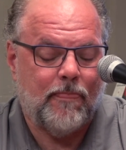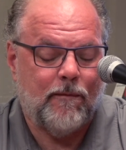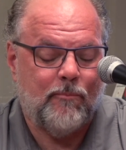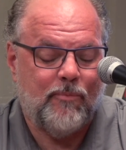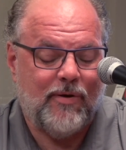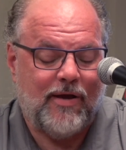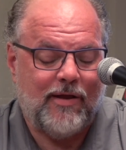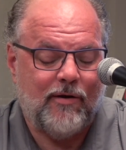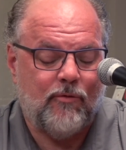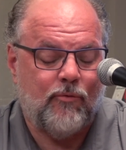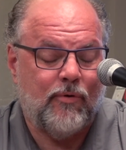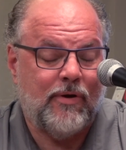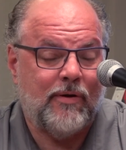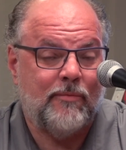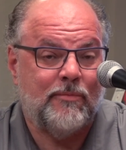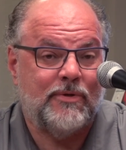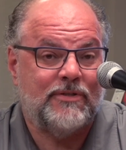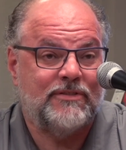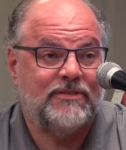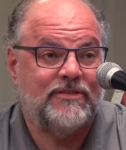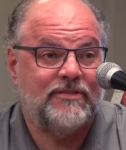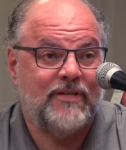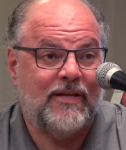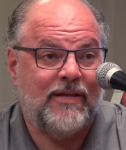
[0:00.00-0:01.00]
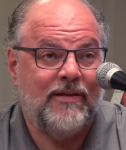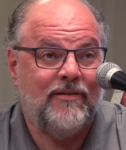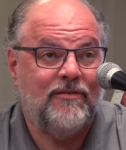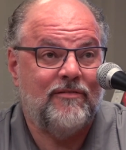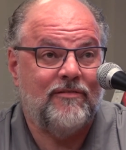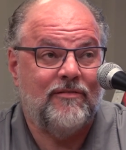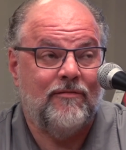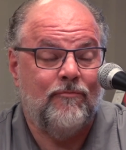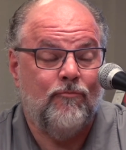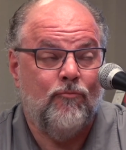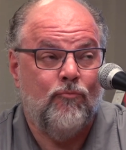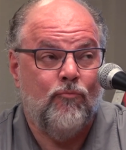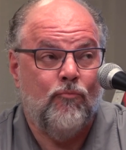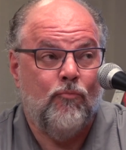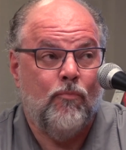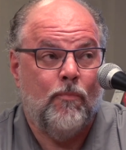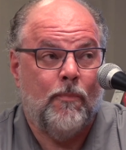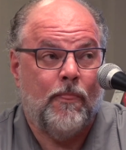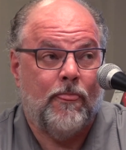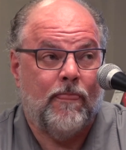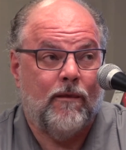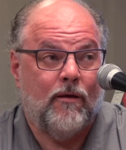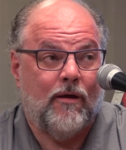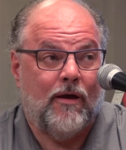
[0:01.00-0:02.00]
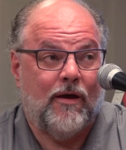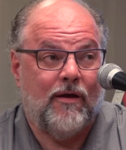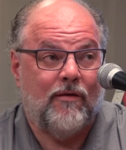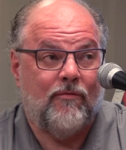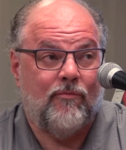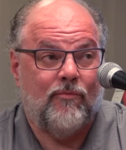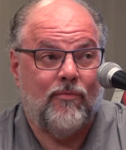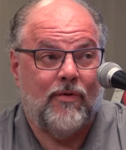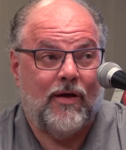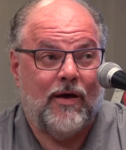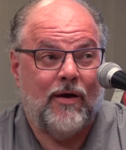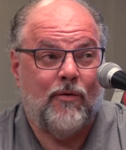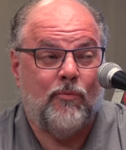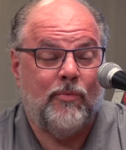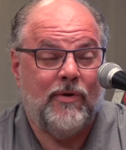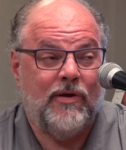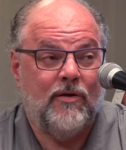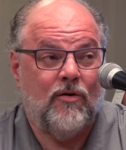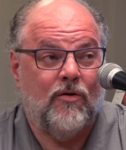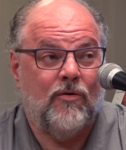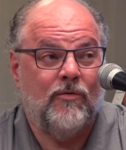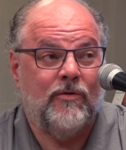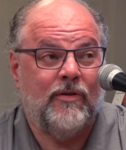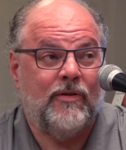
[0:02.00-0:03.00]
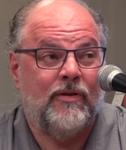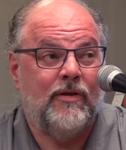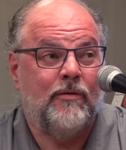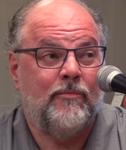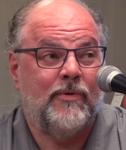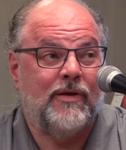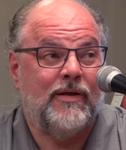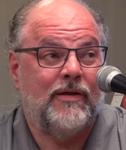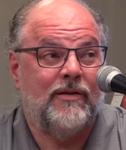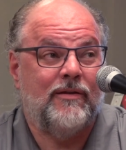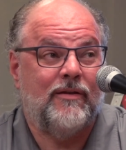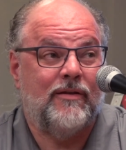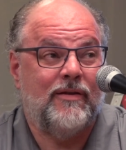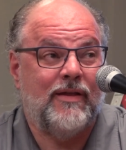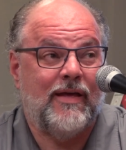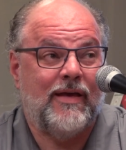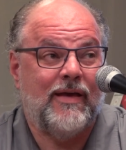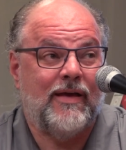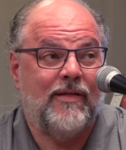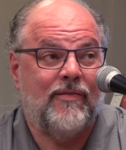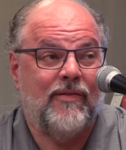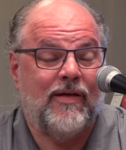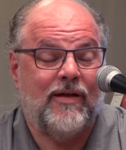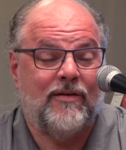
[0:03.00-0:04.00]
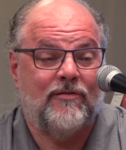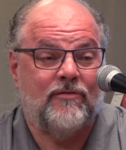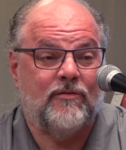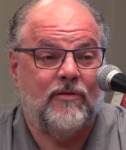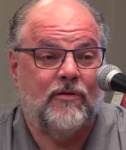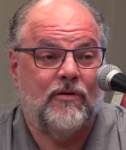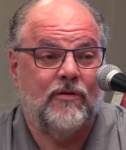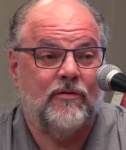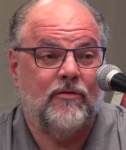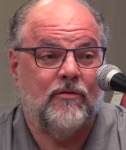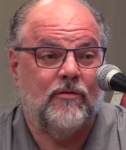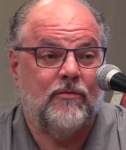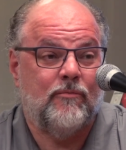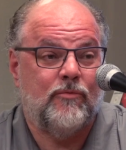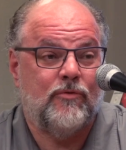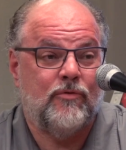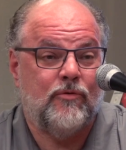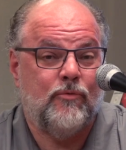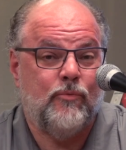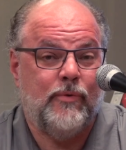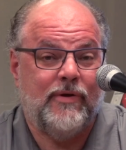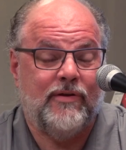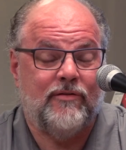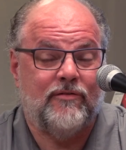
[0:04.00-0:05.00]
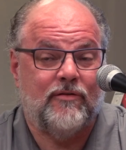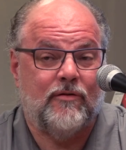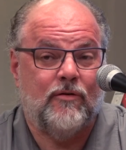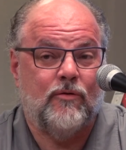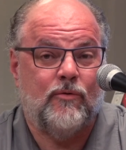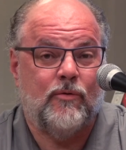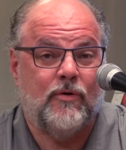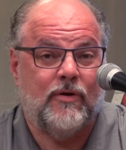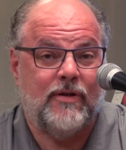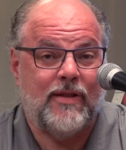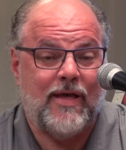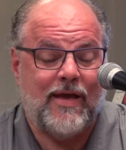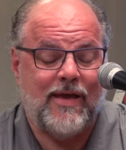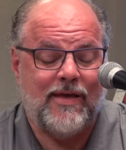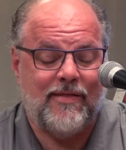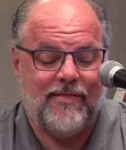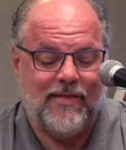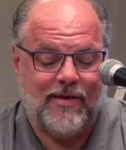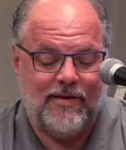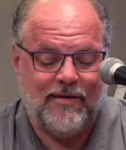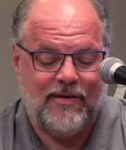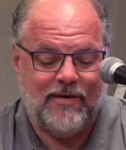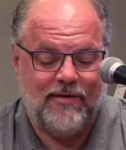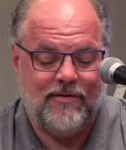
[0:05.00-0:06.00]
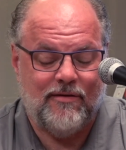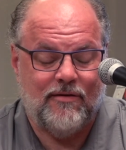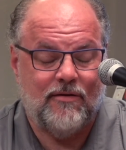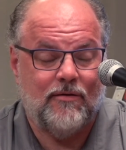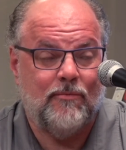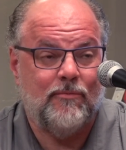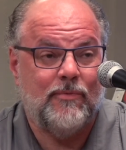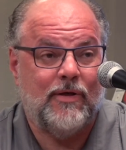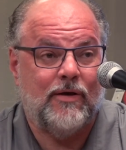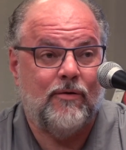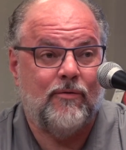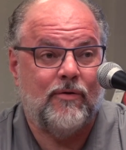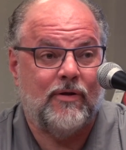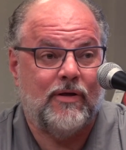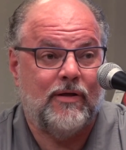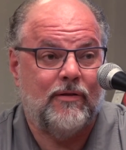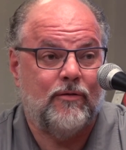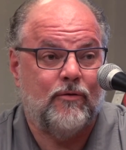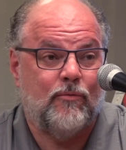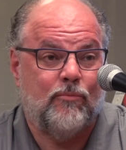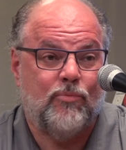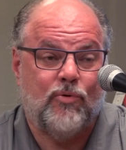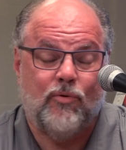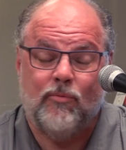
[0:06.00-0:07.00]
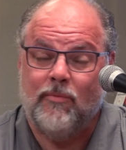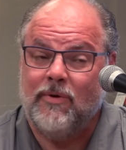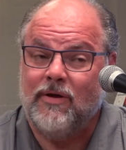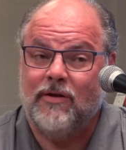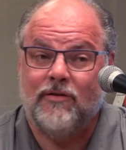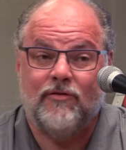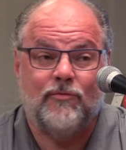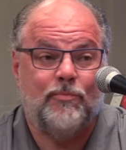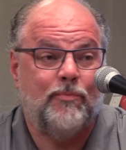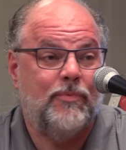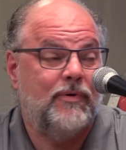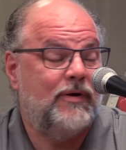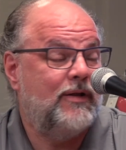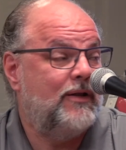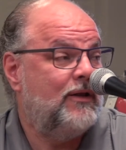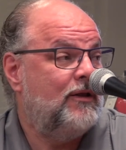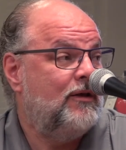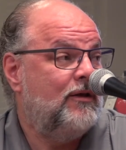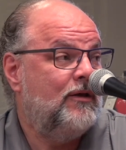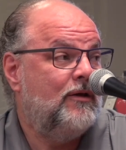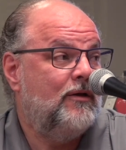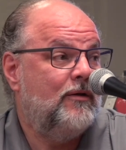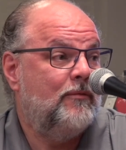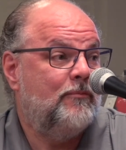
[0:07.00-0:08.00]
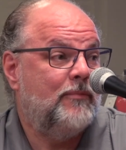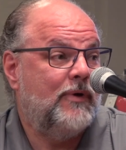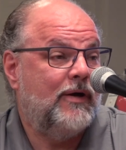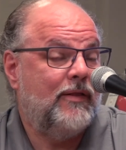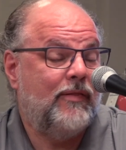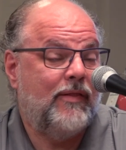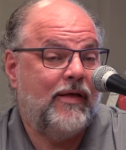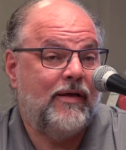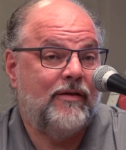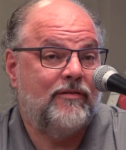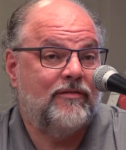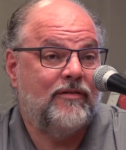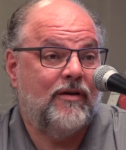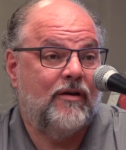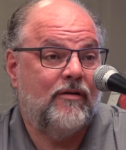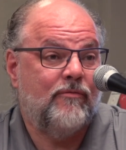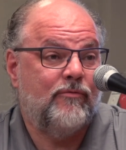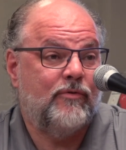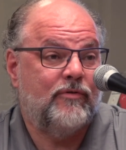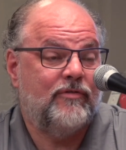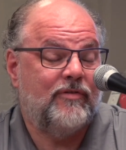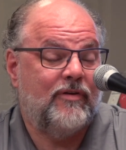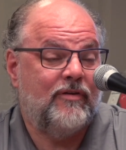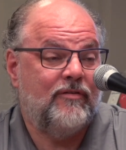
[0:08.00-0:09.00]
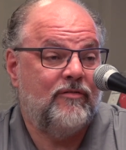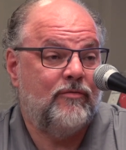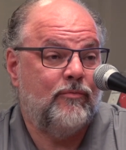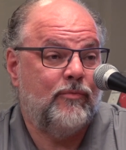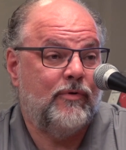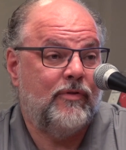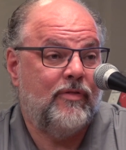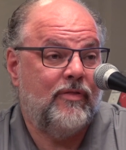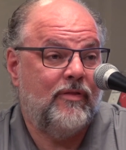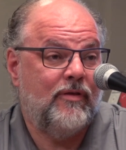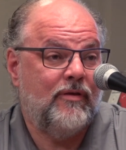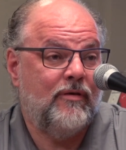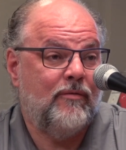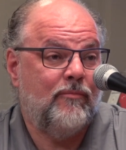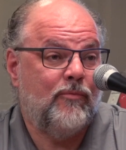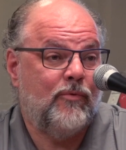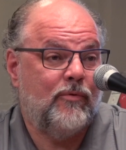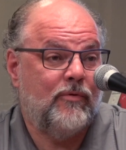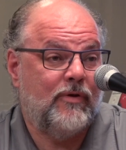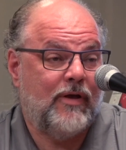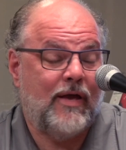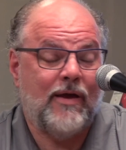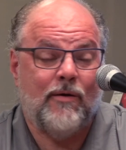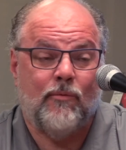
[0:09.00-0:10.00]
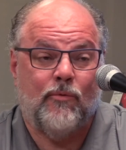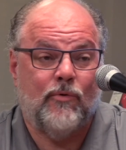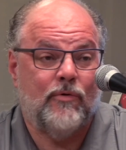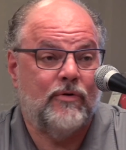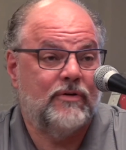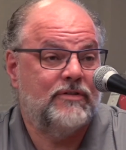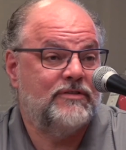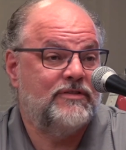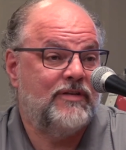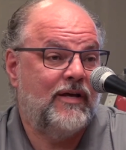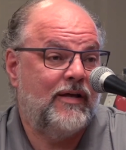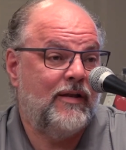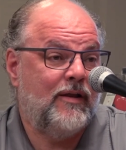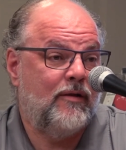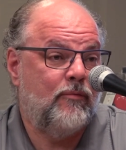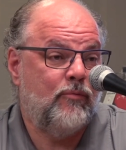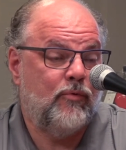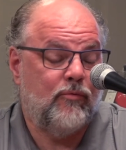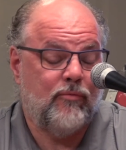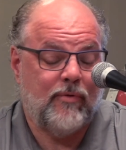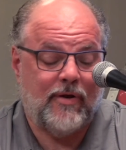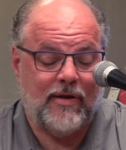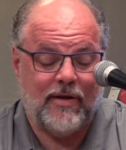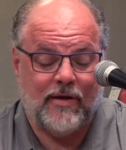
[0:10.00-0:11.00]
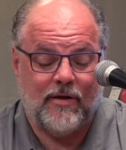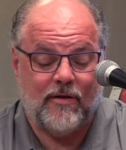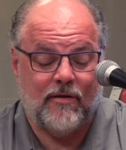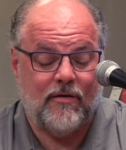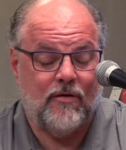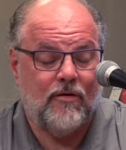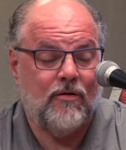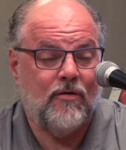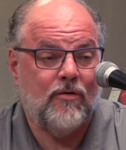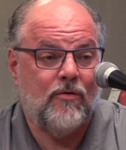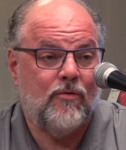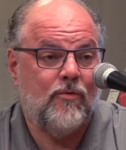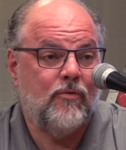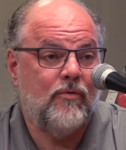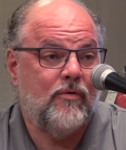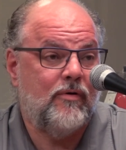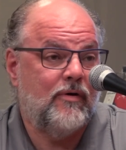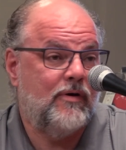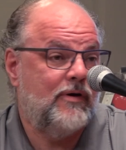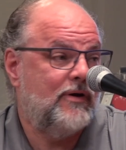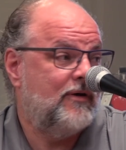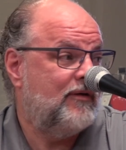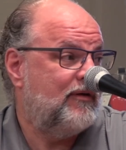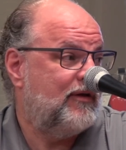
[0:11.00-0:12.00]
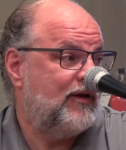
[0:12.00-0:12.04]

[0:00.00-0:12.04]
Panorama Estates, I'll be calling them again today. I last talked to them 2 weeks ago today. They need to come down and get their permits, but my last conversation with them were, yeah, we're excited, we're ready to go.